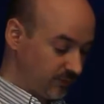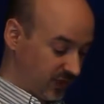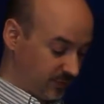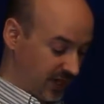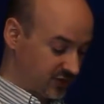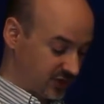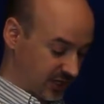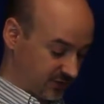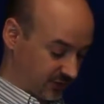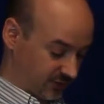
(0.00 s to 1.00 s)
Badge
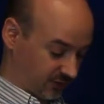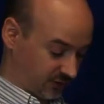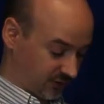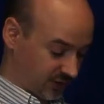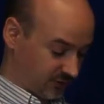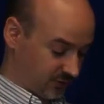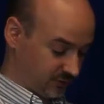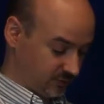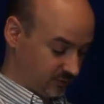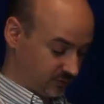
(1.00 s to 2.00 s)
test is successful.
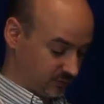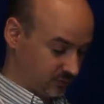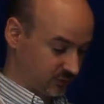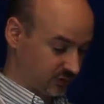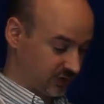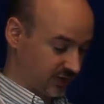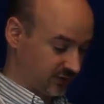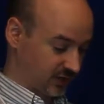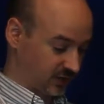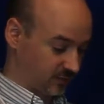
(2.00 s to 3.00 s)

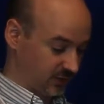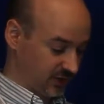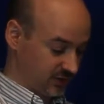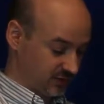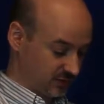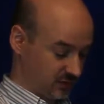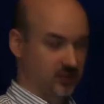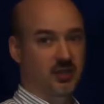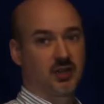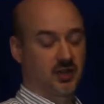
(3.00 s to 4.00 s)
Testing complete.
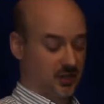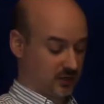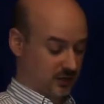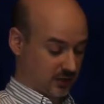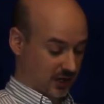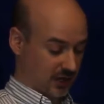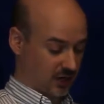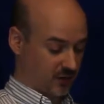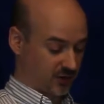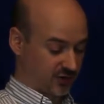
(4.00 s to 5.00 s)
I
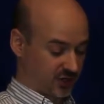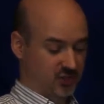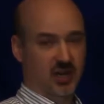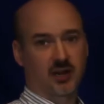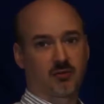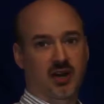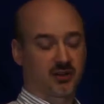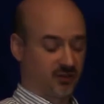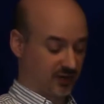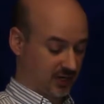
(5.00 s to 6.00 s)
always uncheck Rex
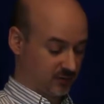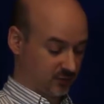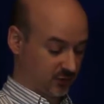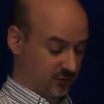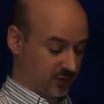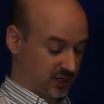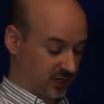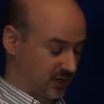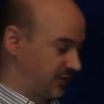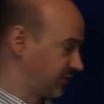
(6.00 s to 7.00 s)
event just
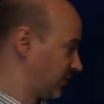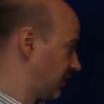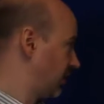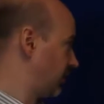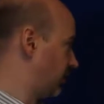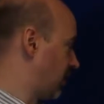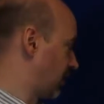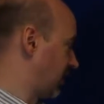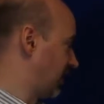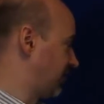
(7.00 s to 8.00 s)
because you're
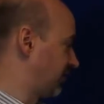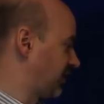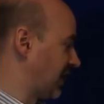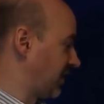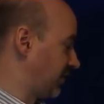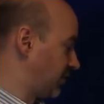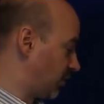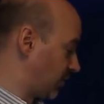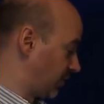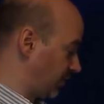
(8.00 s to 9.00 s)
walking on this side of the
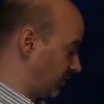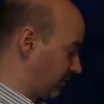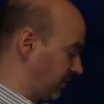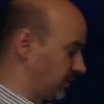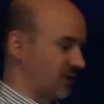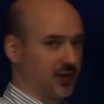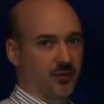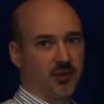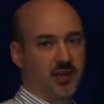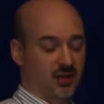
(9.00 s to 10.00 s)
door. You really don't want the
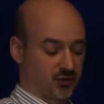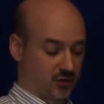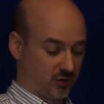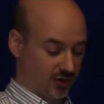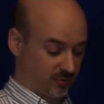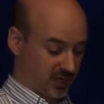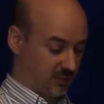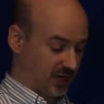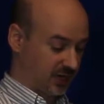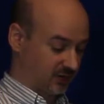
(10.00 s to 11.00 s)
reader controller to beep
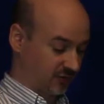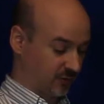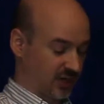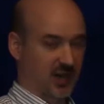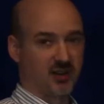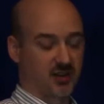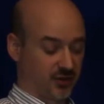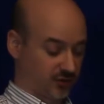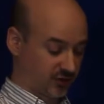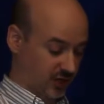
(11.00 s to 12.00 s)
at somebody on the
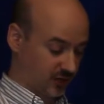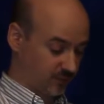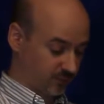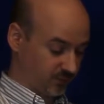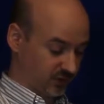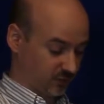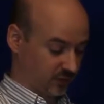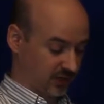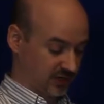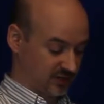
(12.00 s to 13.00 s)
other side. So we'll go
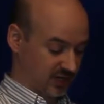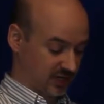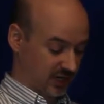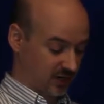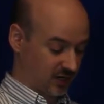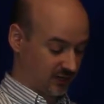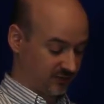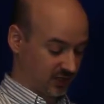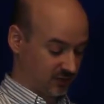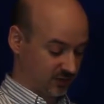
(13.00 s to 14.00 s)
ahead and take that off
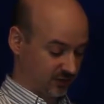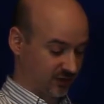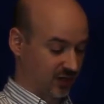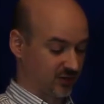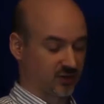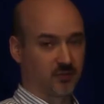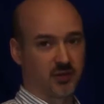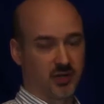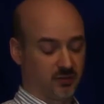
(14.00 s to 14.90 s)
and click Settings Complete.